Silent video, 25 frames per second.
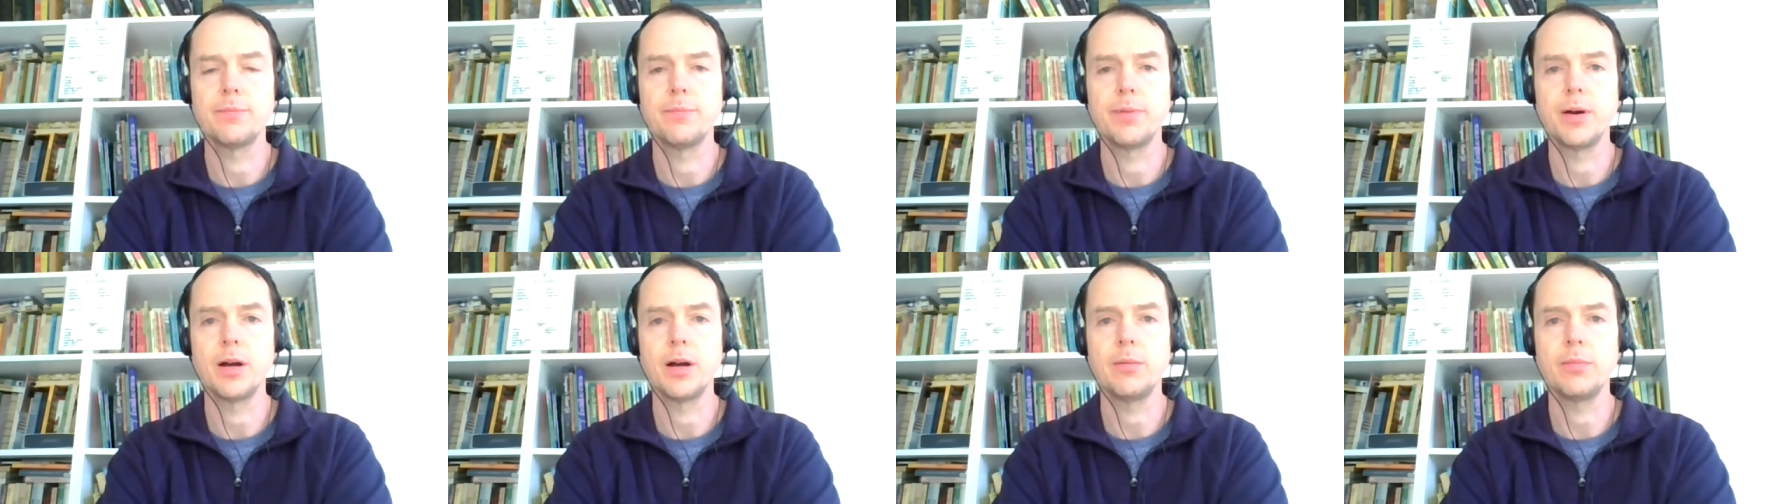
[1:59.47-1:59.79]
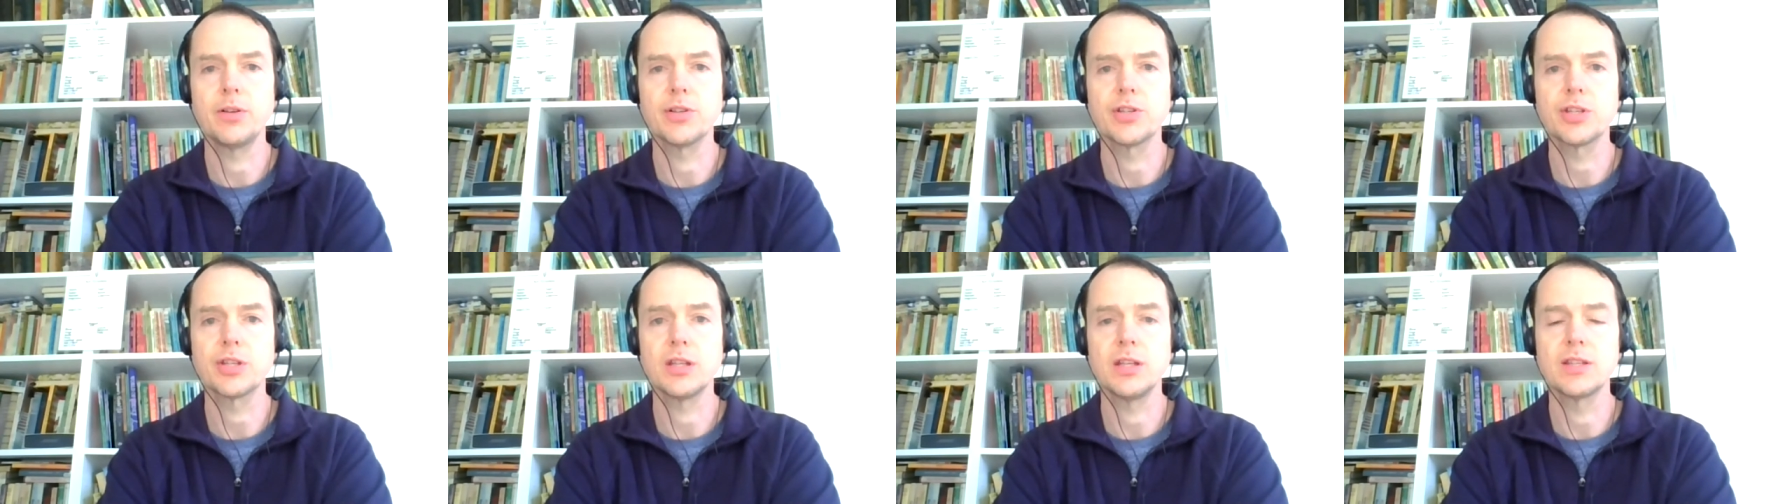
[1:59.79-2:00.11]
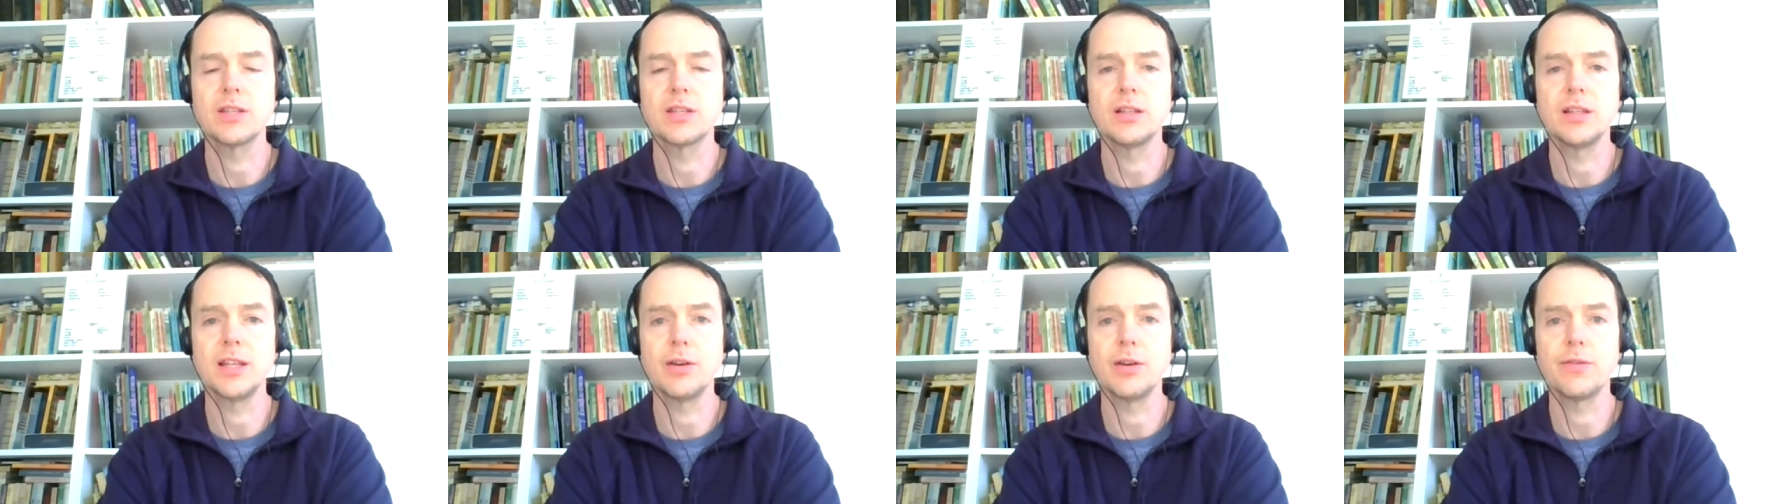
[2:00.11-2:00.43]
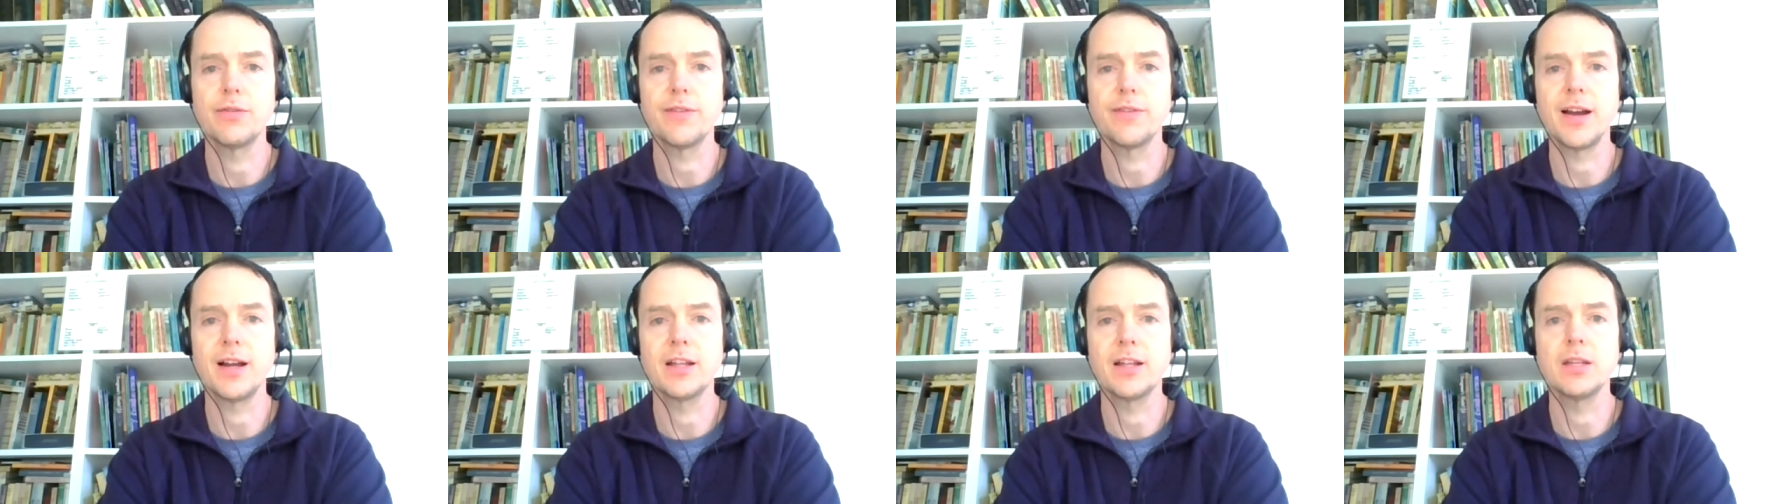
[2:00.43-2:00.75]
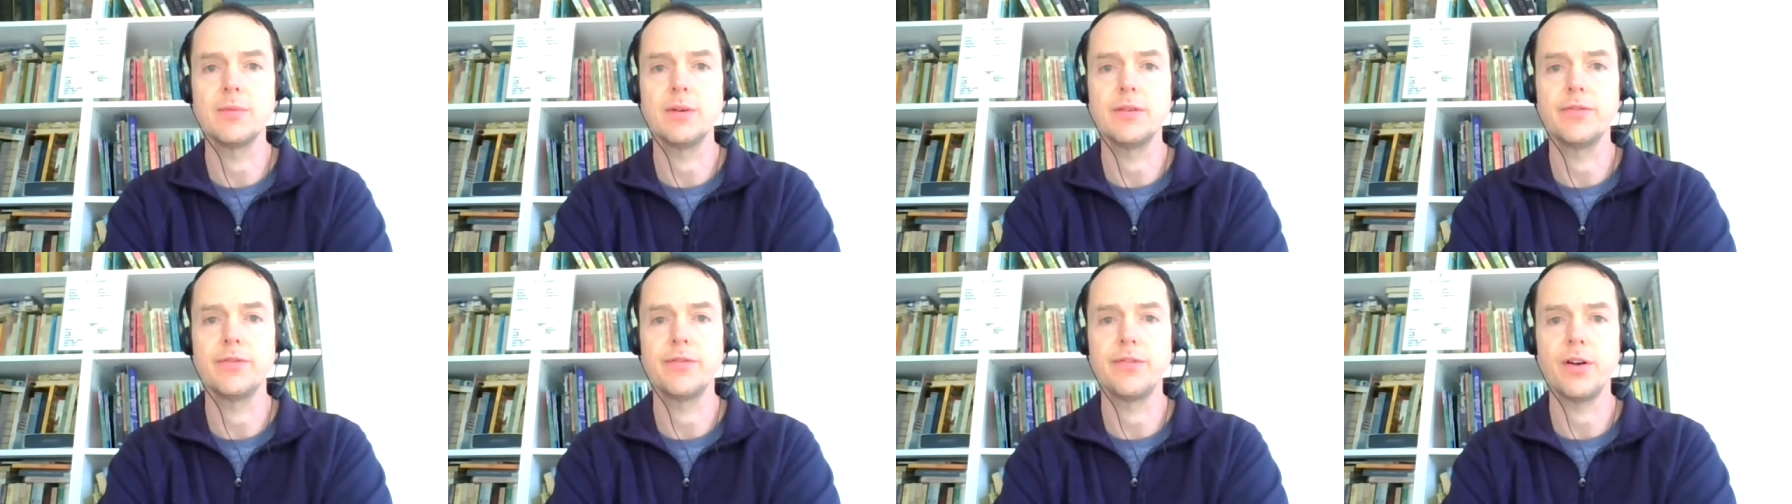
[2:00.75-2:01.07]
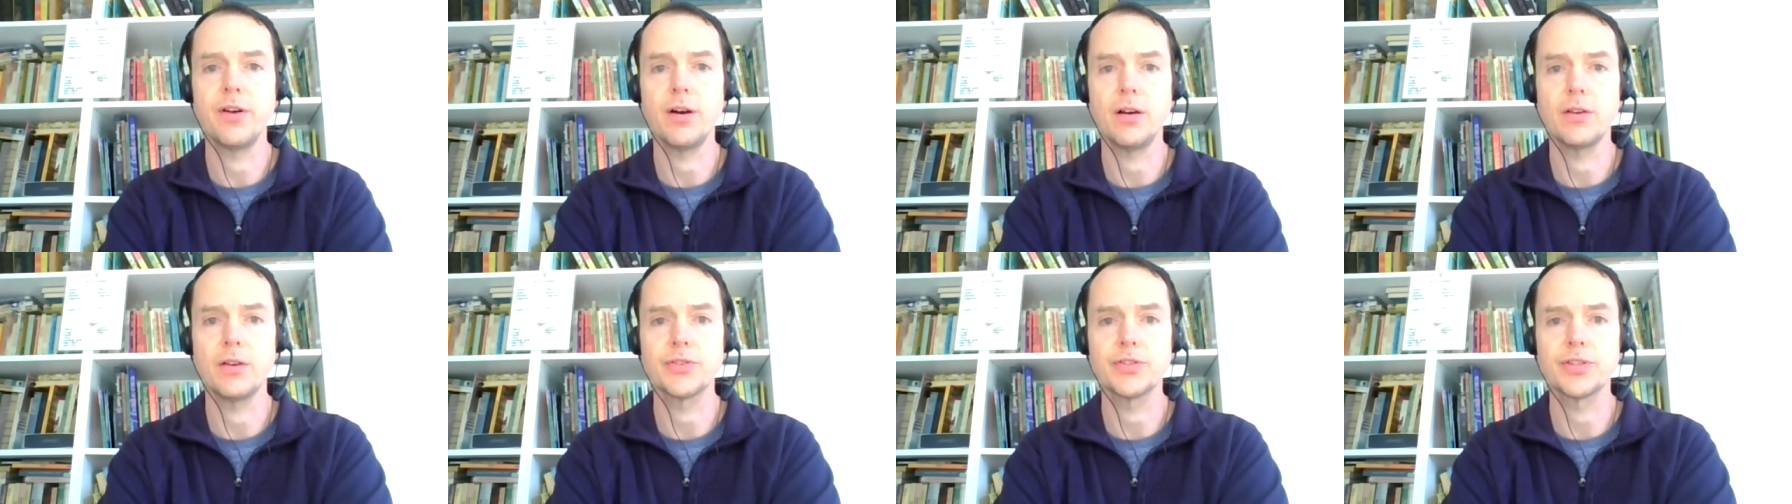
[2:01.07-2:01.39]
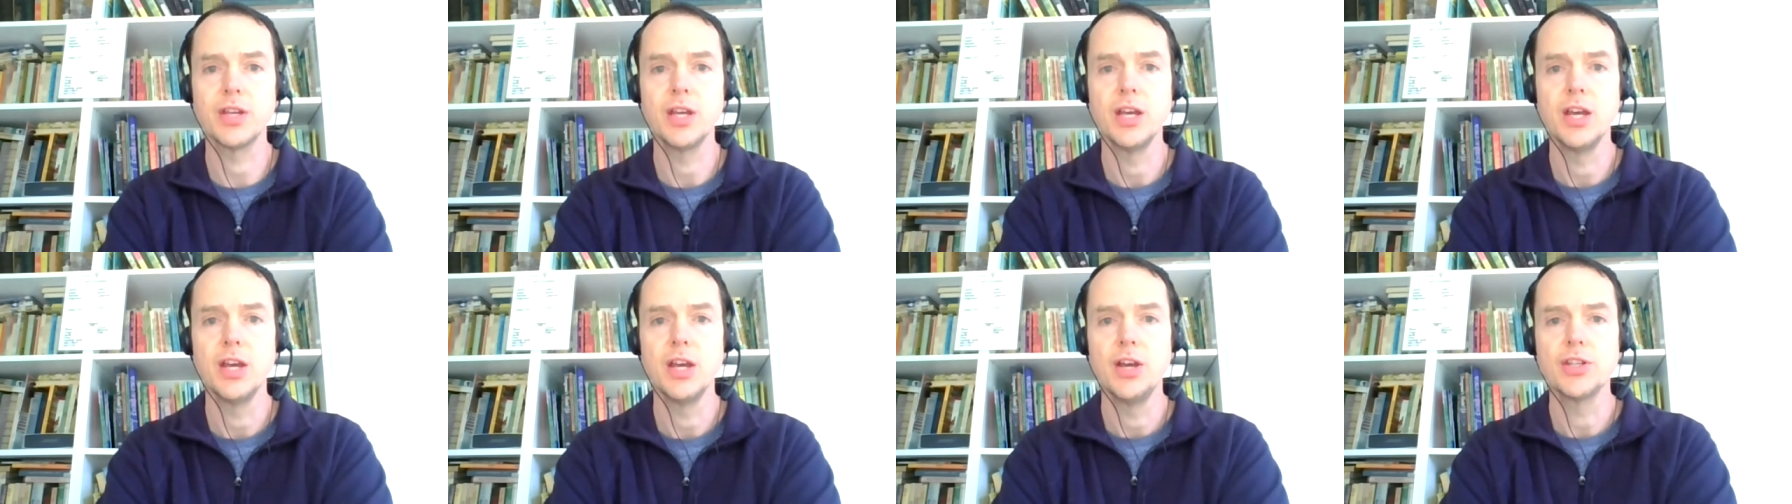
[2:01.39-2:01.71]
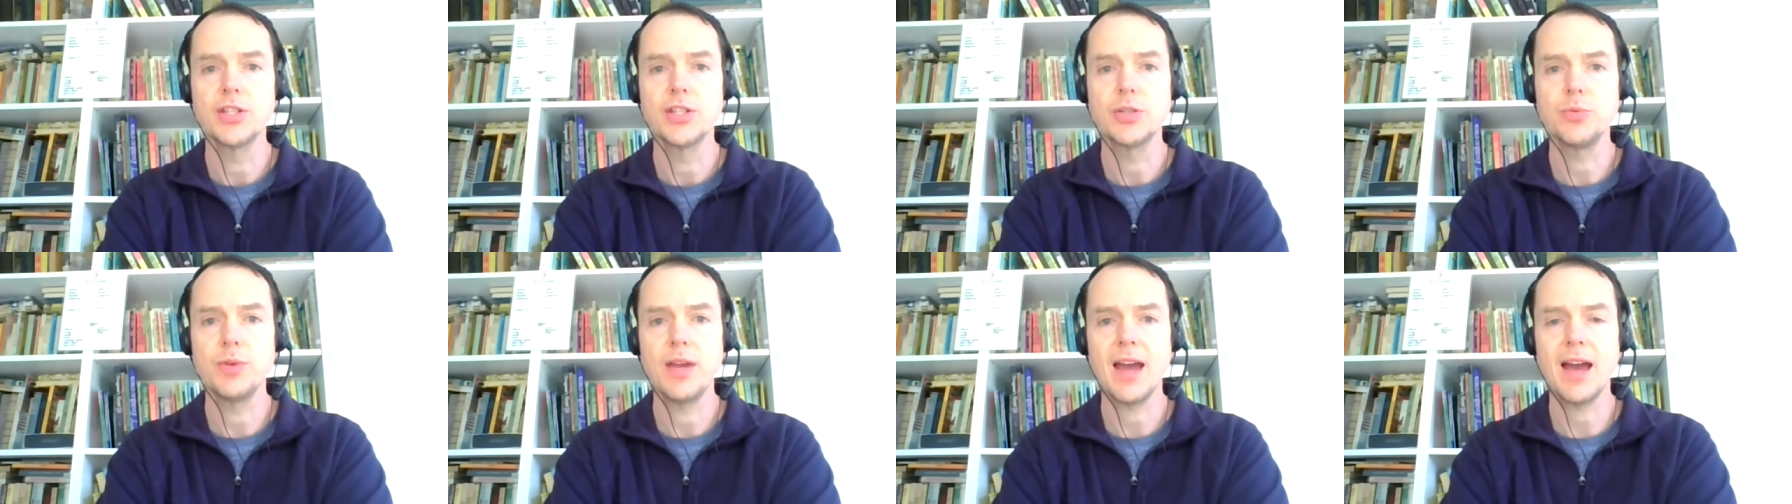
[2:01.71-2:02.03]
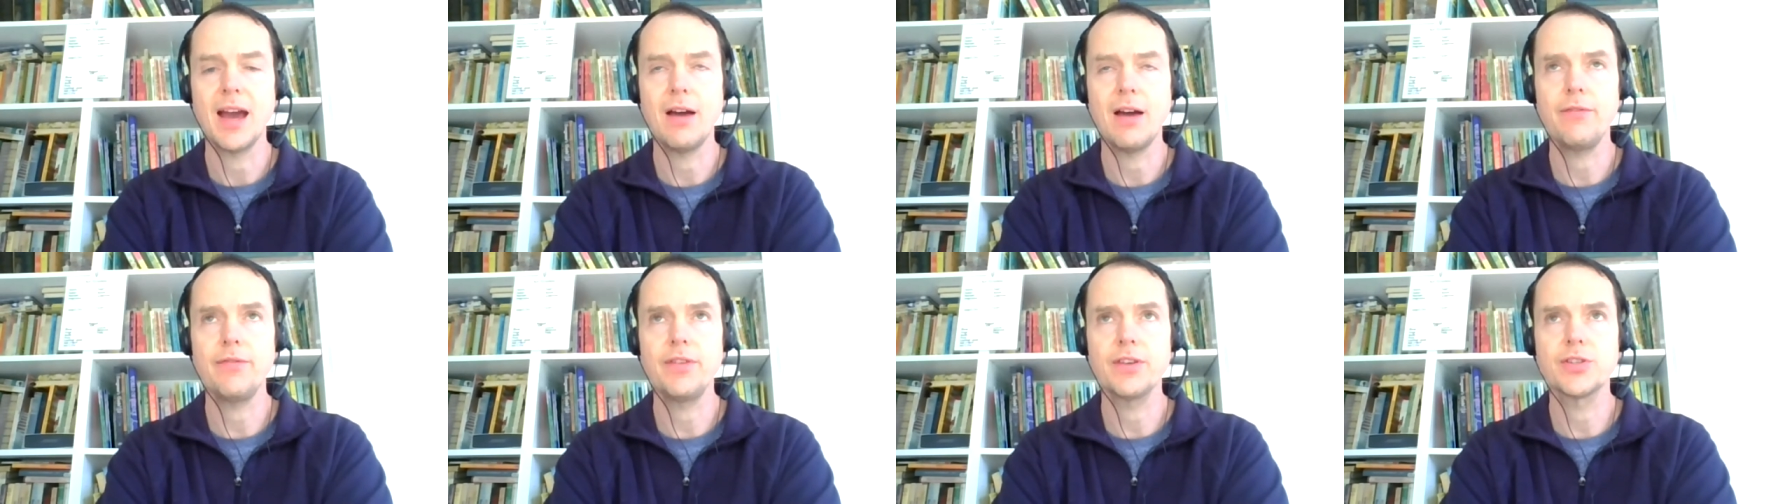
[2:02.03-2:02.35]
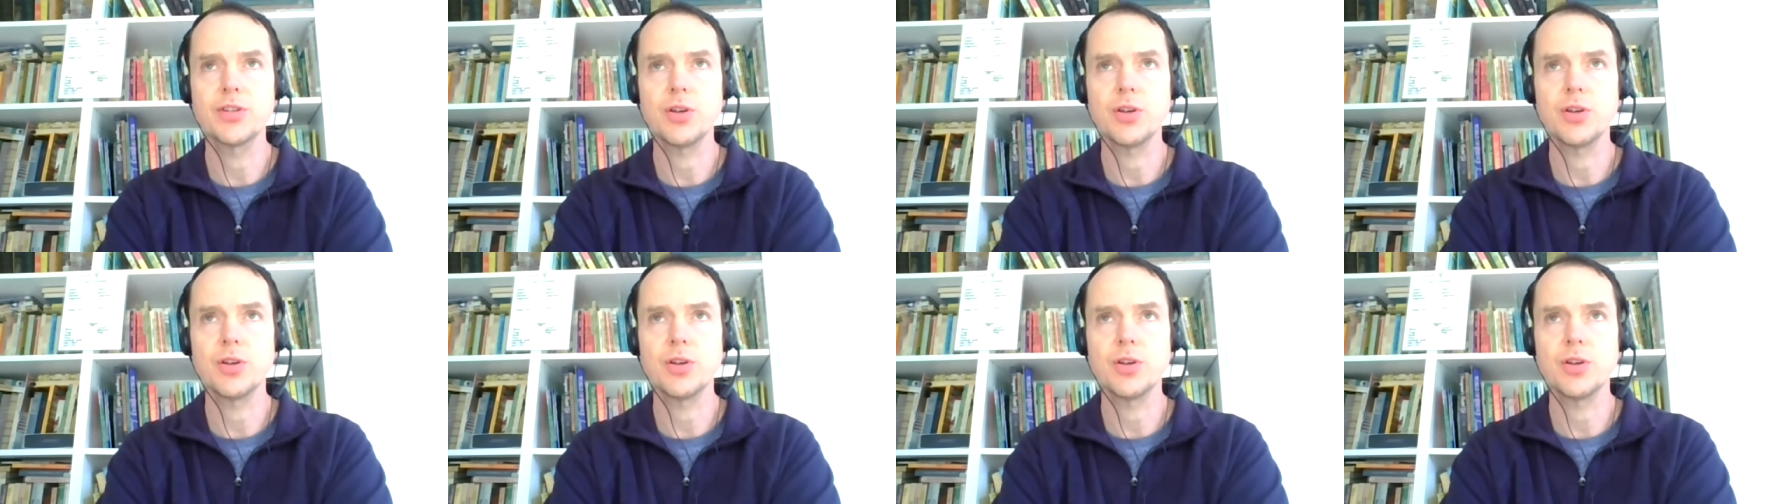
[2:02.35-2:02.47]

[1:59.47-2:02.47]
published is later found to be false. So when you have this